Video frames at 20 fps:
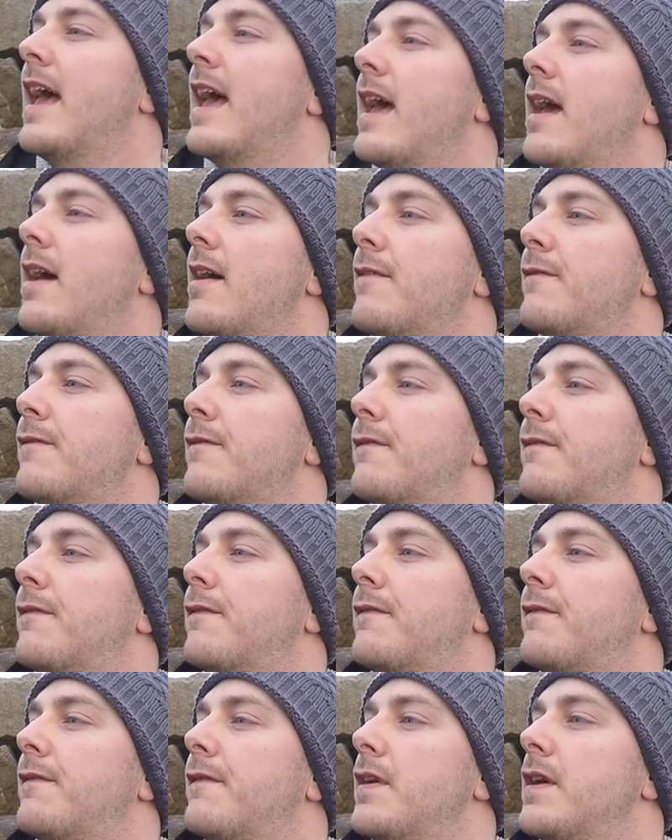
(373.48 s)

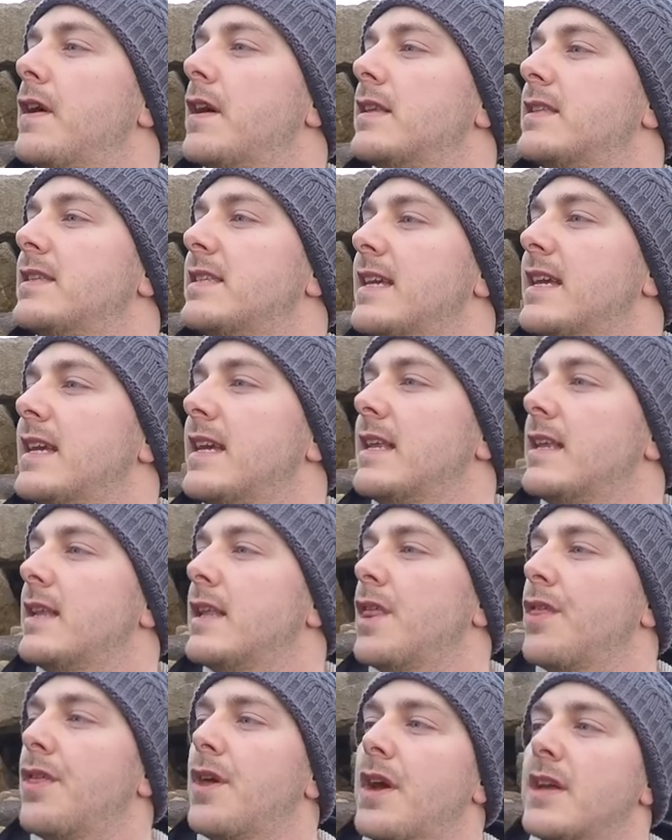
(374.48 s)

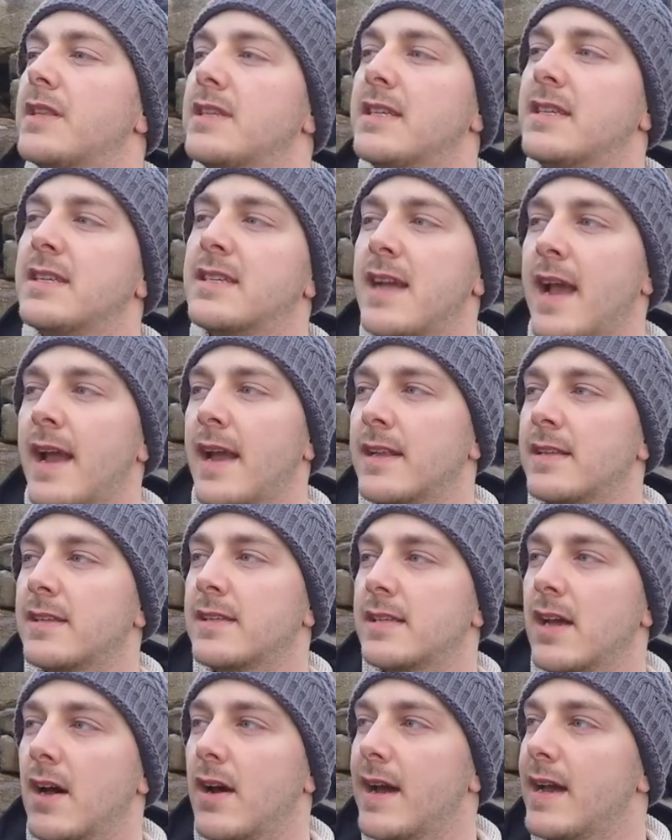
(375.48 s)
F1330 eh, seconds
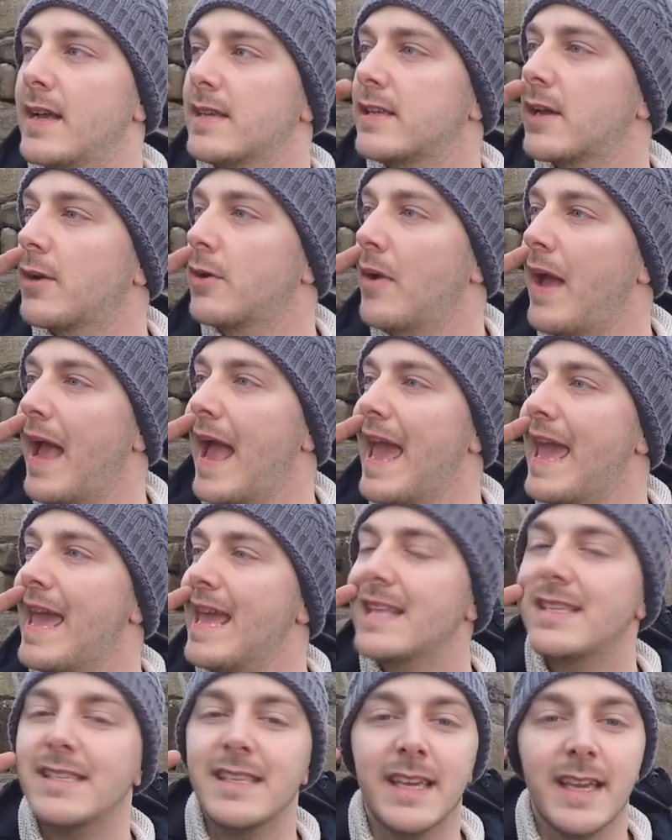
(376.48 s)
ISO
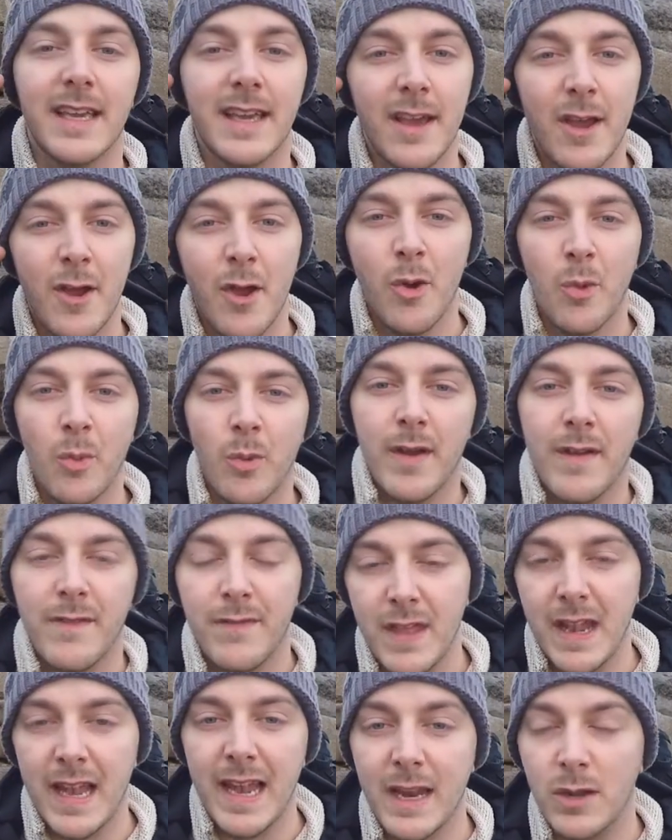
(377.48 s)
80 with
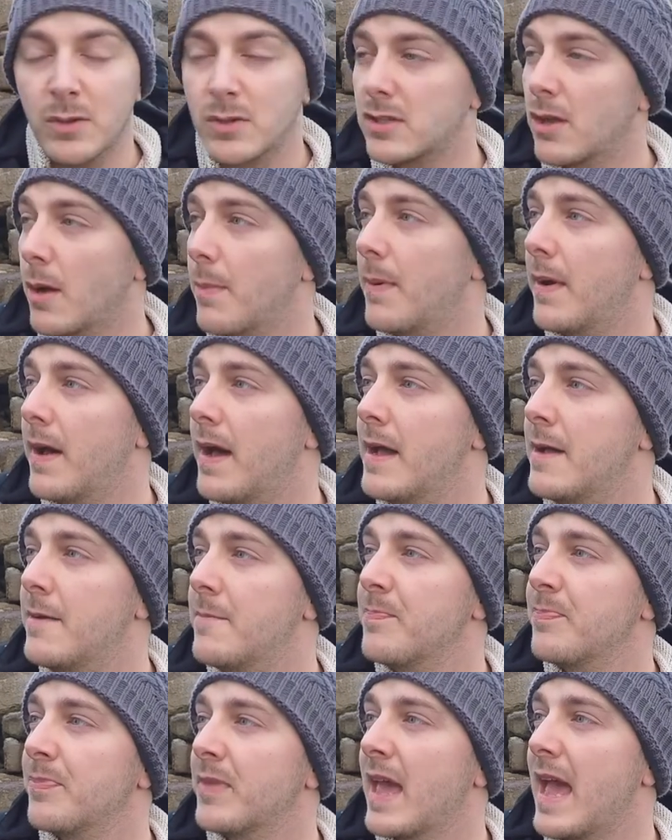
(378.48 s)
the little stopper
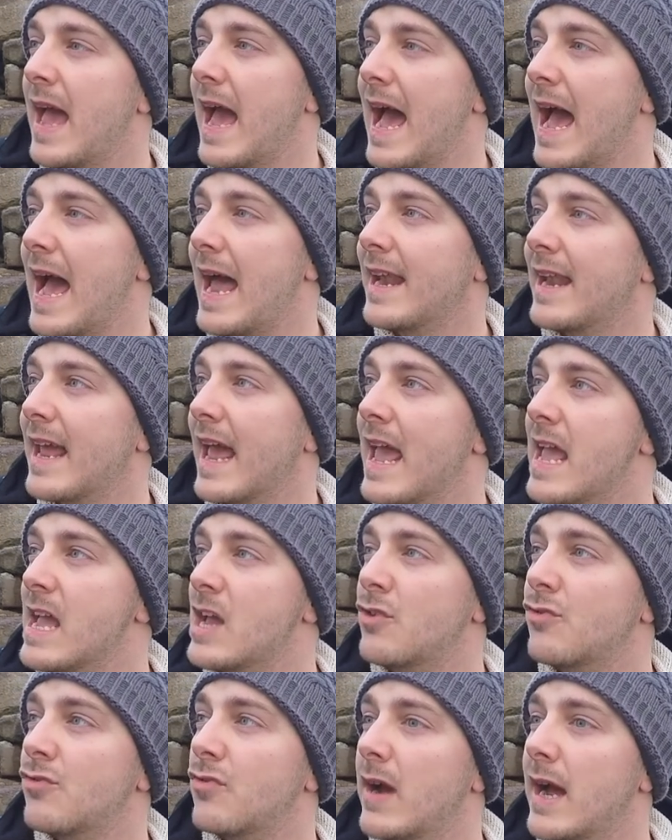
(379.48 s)
and a
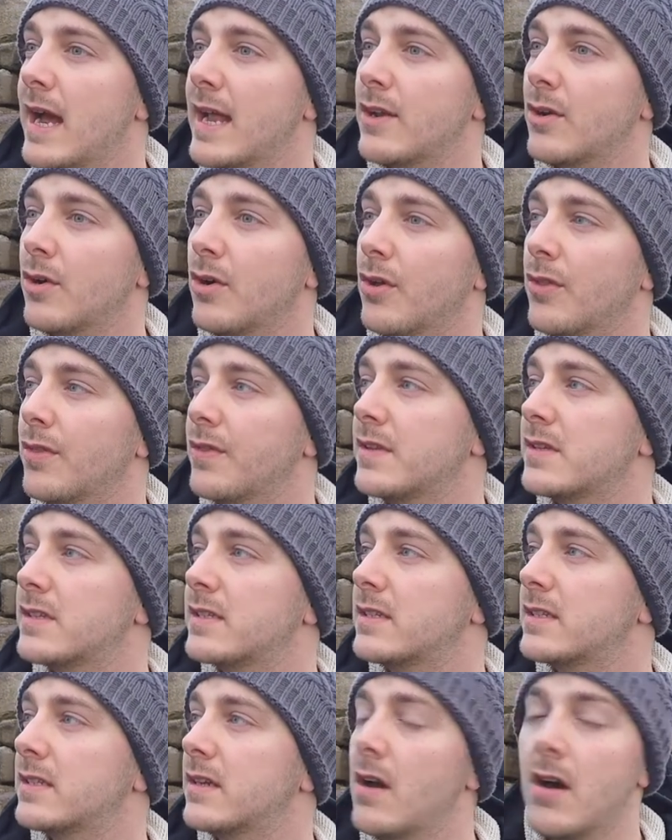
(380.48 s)
grad on the
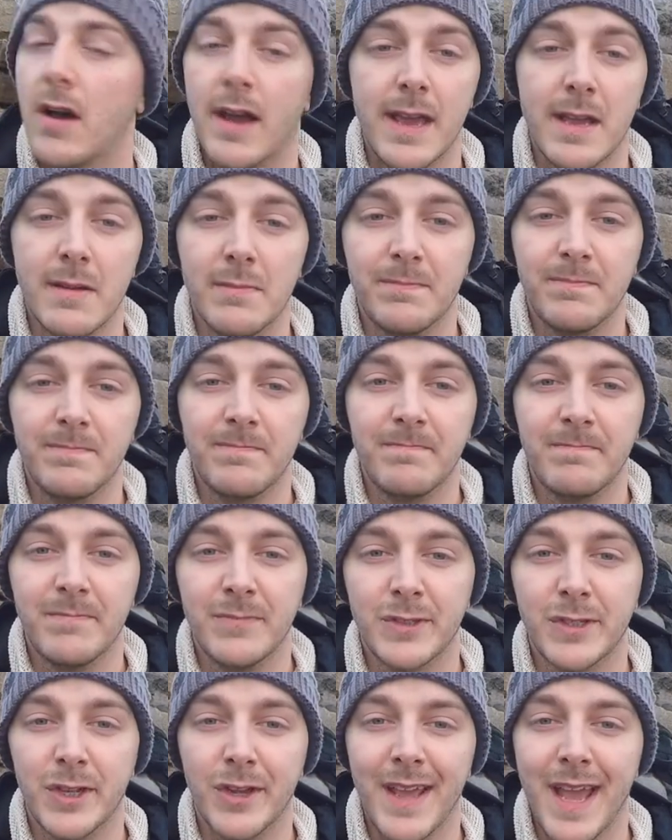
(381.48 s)
Sky.
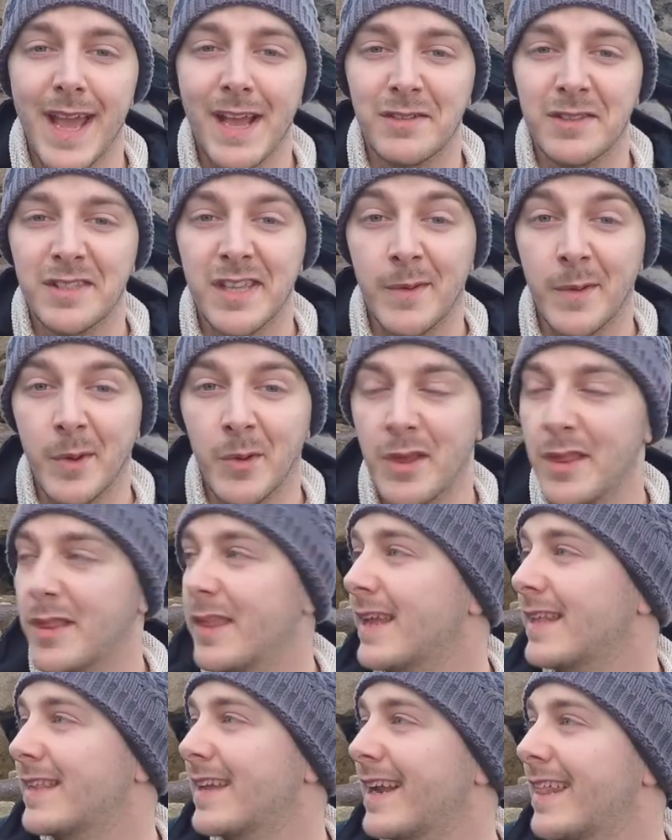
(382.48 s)
So yeah, tell me what you
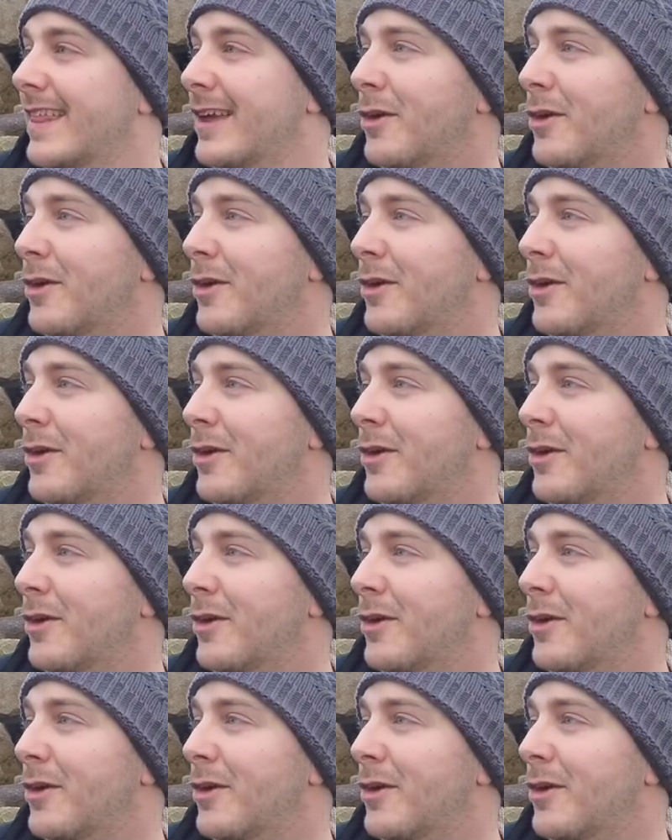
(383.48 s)
think down in the